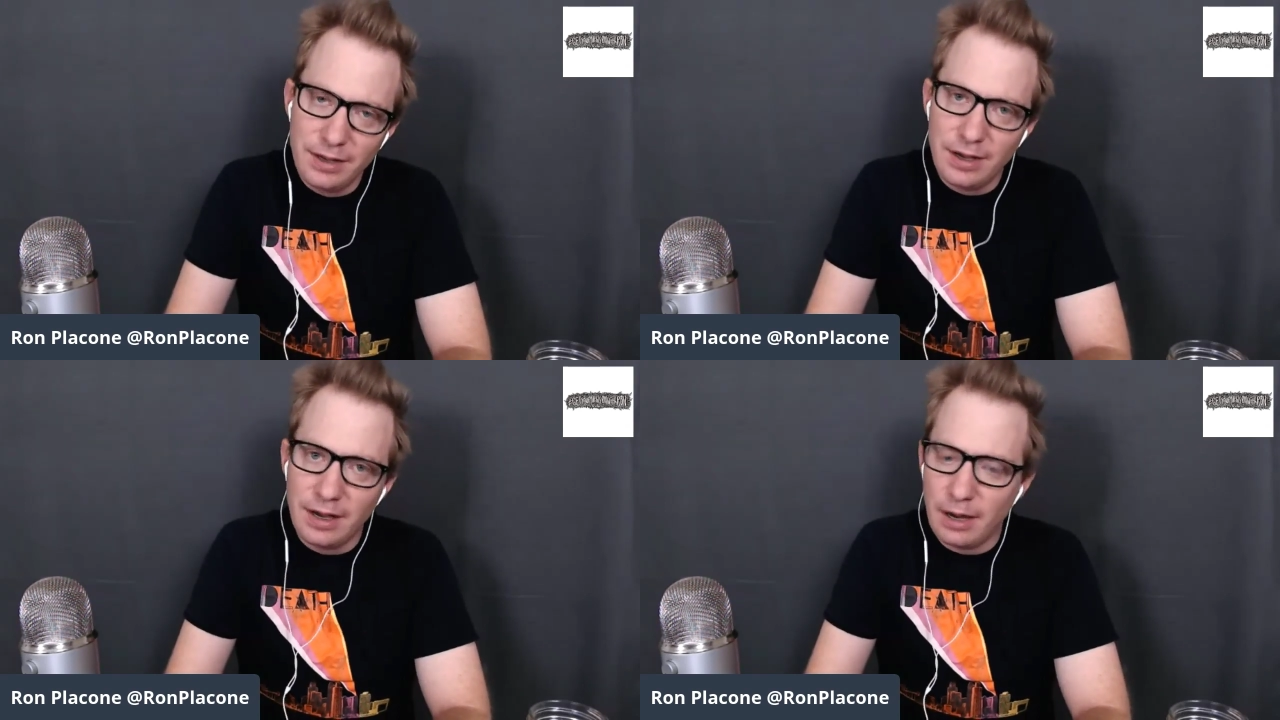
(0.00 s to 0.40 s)

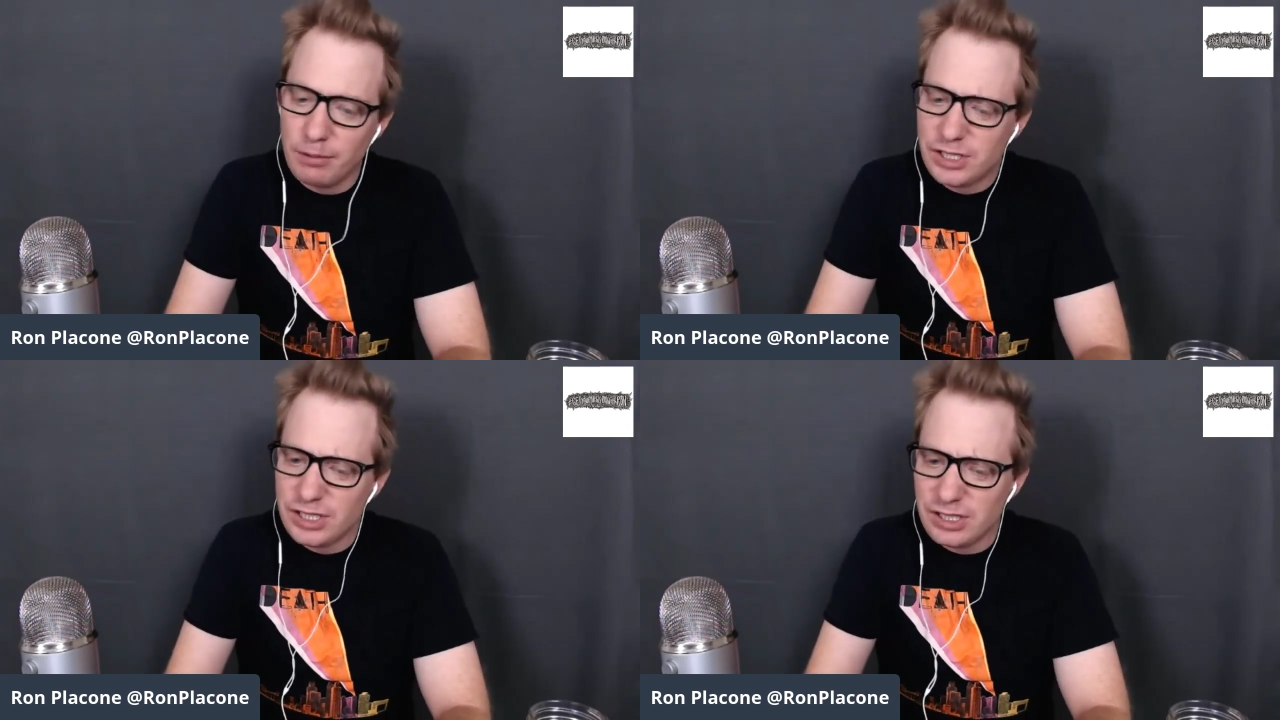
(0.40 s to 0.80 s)
uh,
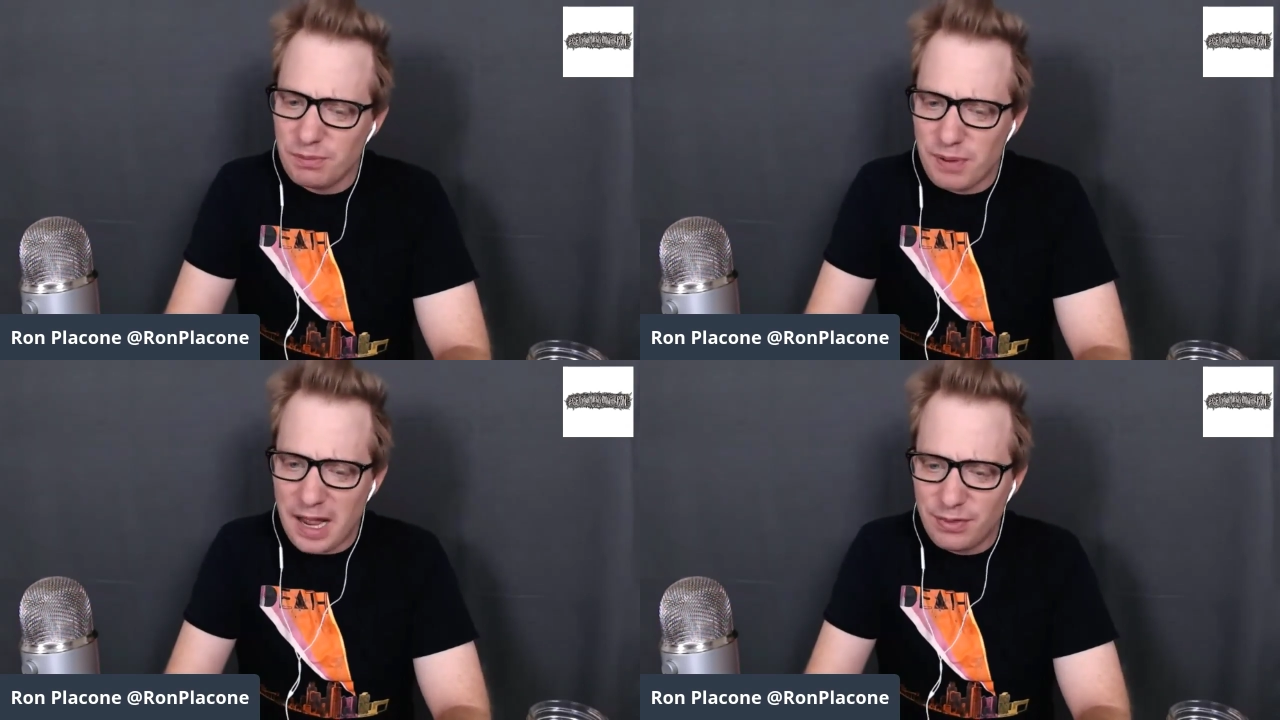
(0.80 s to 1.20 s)
which isn't a
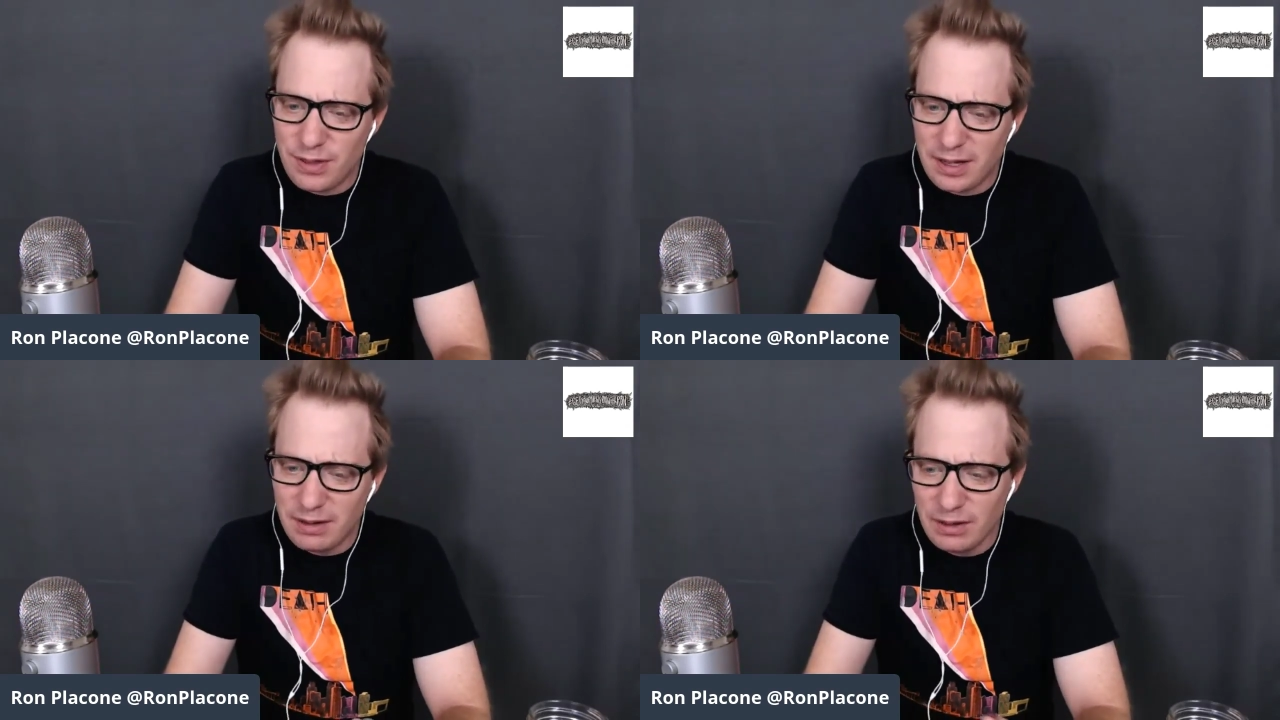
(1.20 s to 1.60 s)
bad
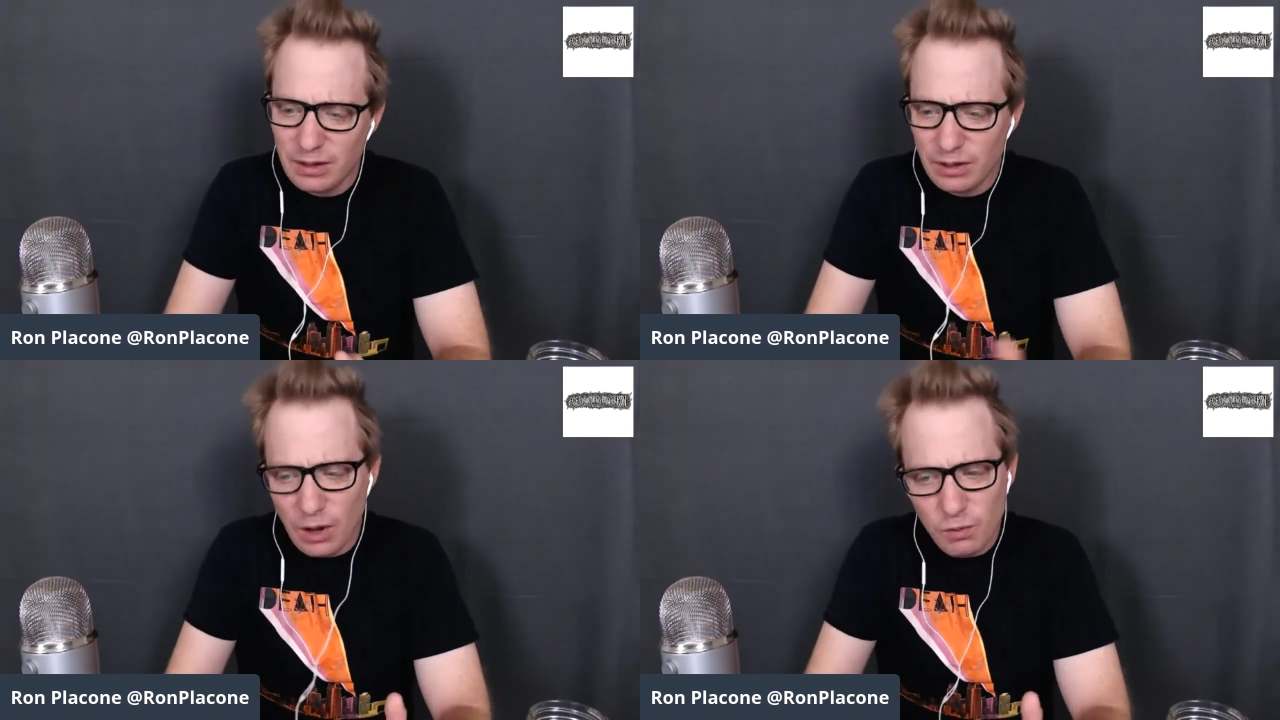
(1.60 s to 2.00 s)
thing.
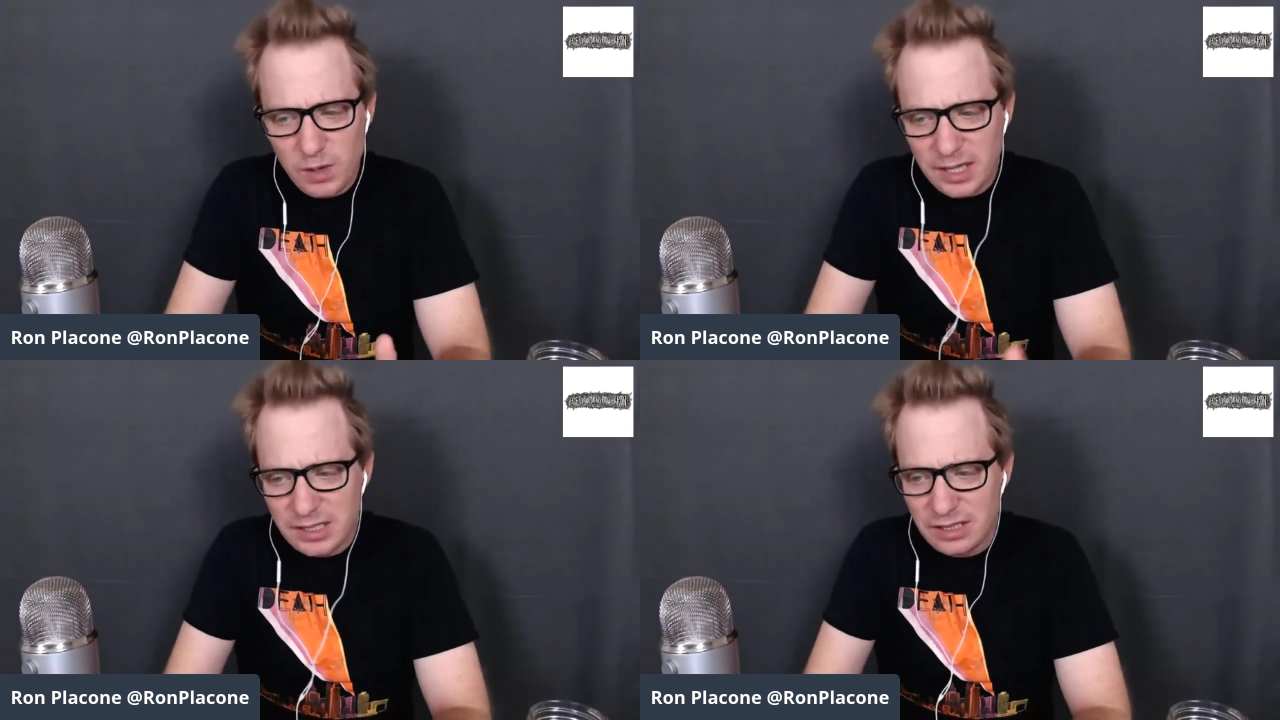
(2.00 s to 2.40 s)
Long weeks